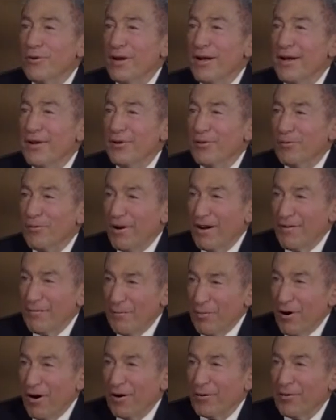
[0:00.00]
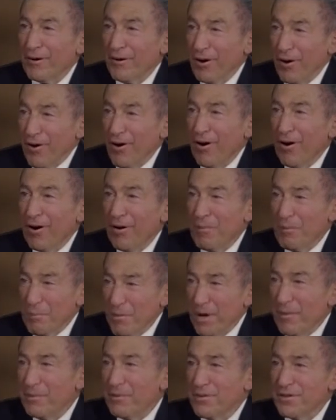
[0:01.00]
and your wife Margaret are
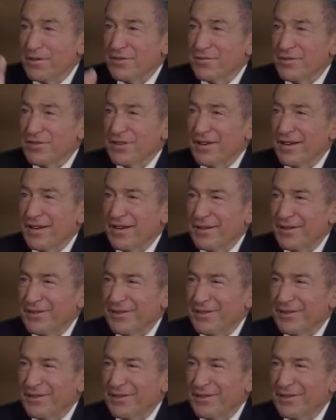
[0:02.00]
members of SCAN.